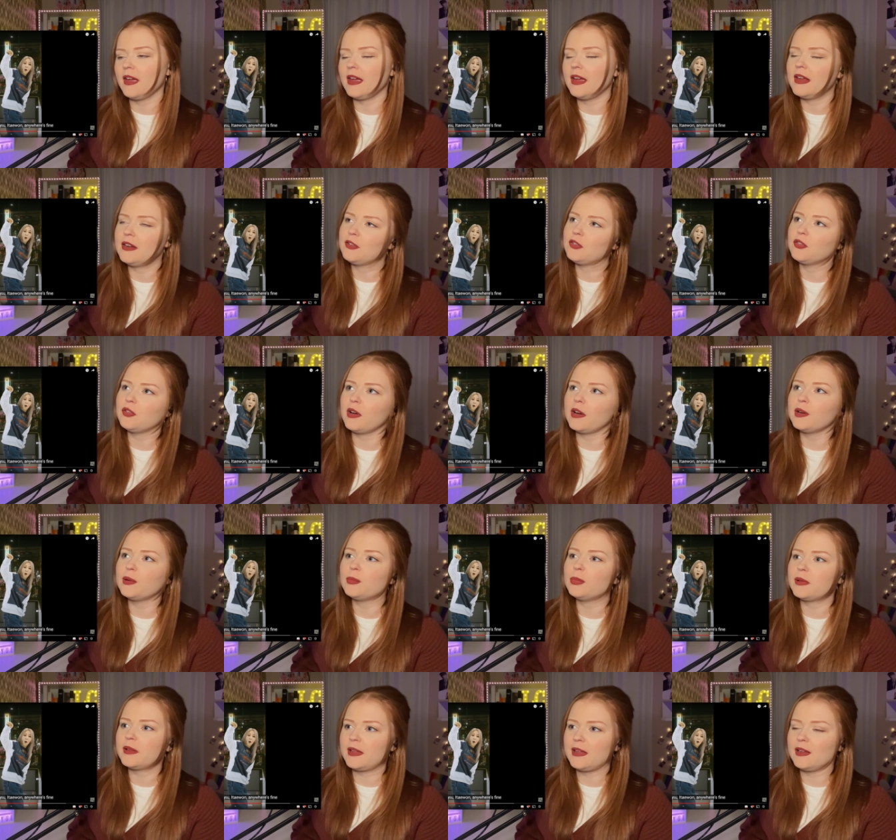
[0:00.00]

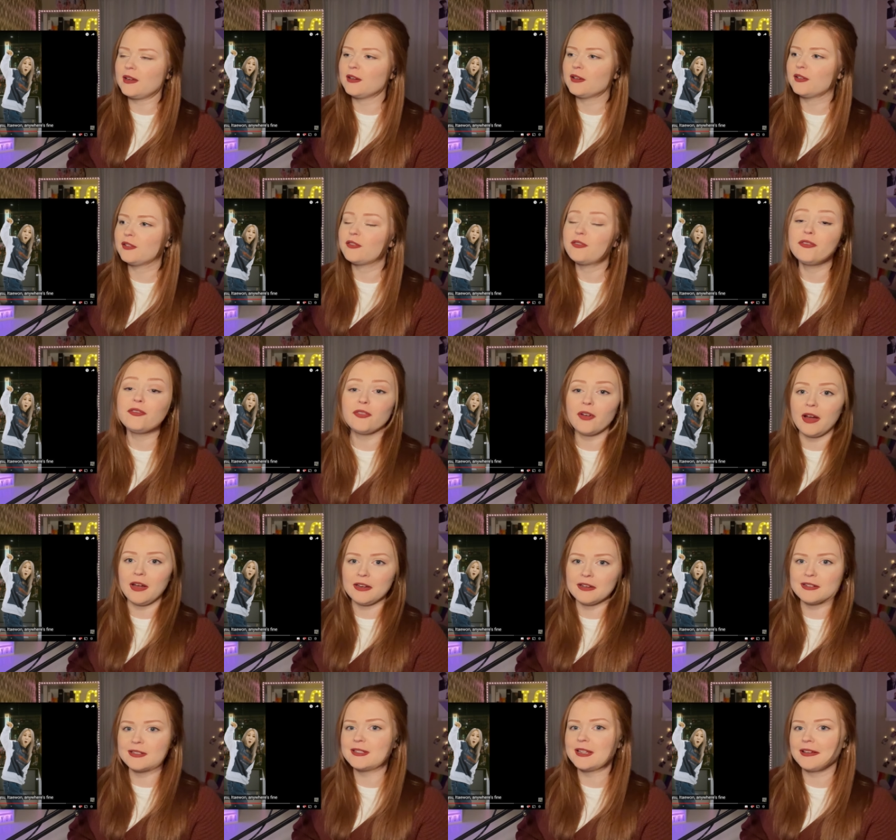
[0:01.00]
incredibly
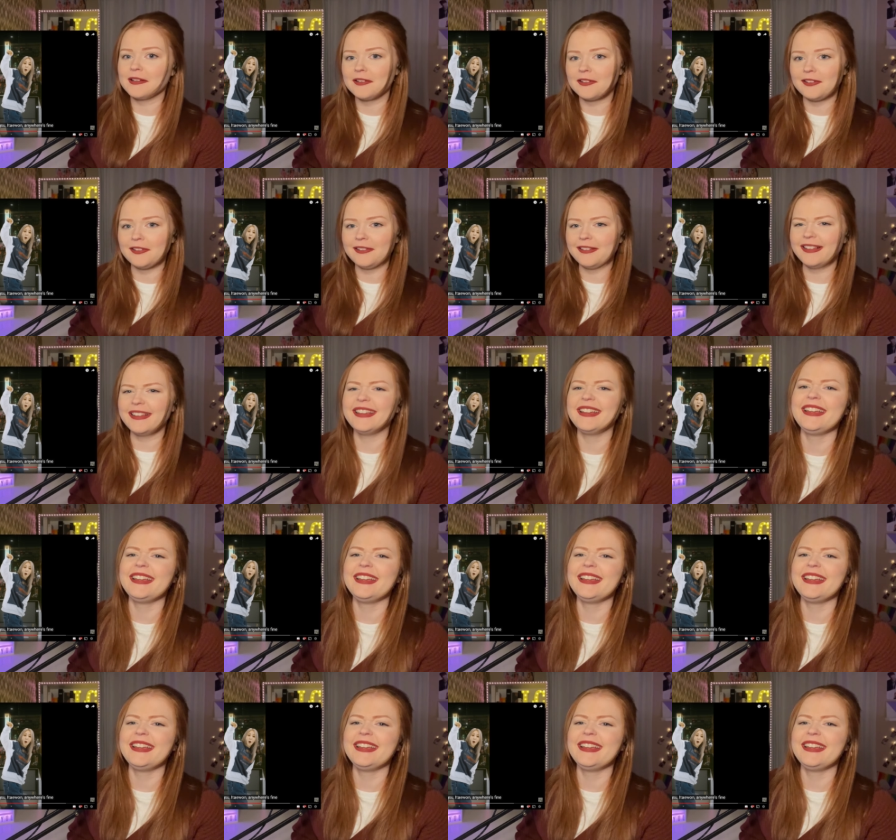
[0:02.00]
friend single.